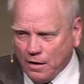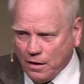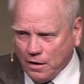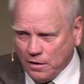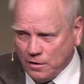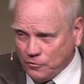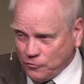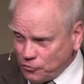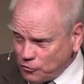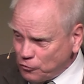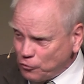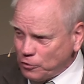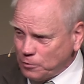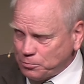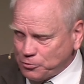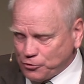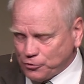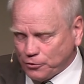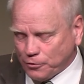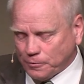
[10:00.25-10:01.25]
in
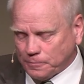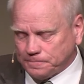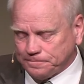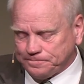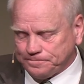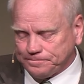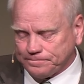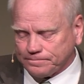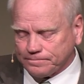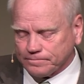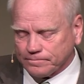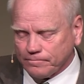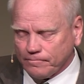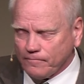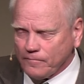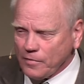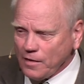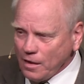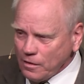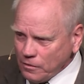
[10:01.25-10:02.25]
Scripture
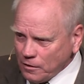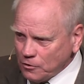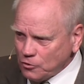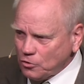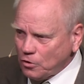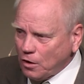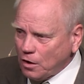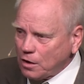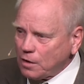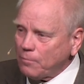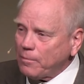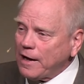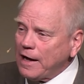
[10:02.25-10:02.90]
that talk